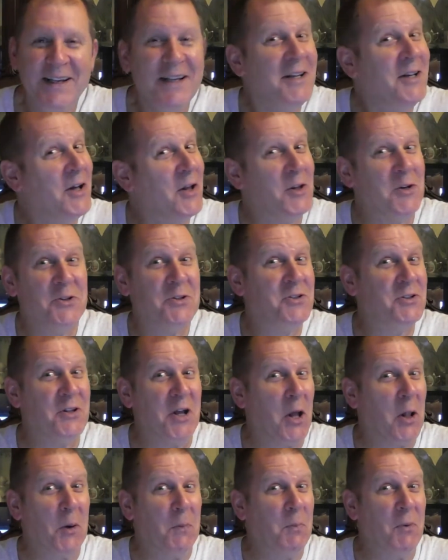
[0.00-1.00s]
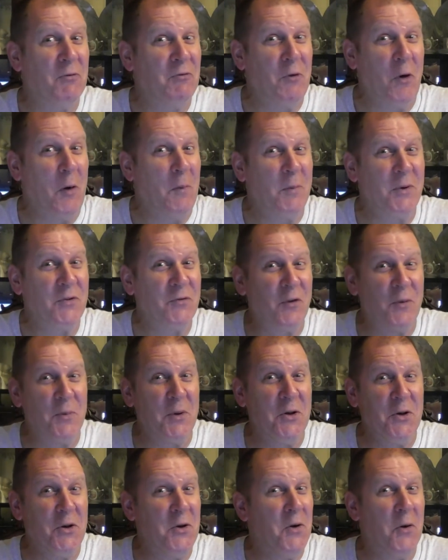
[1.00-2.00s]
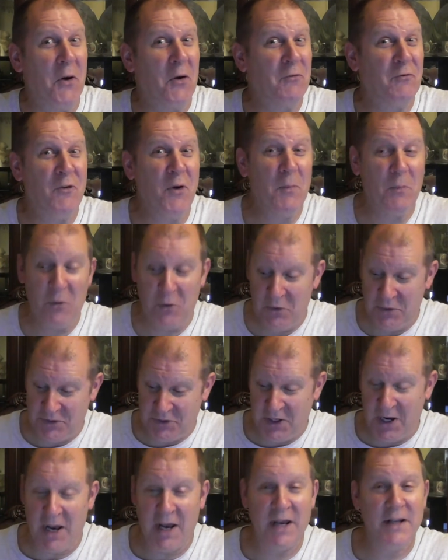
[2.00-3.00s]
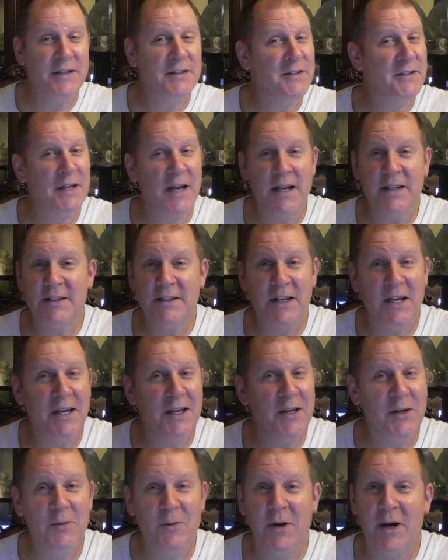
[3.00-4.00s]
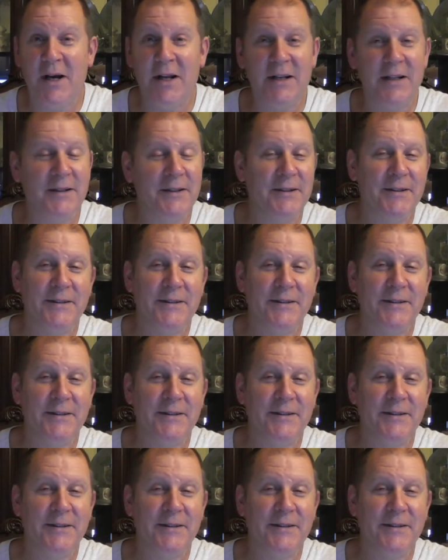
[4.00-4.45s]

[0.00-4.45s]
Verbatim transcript: Another stellar performance from the New York football giants. I'll tell you what.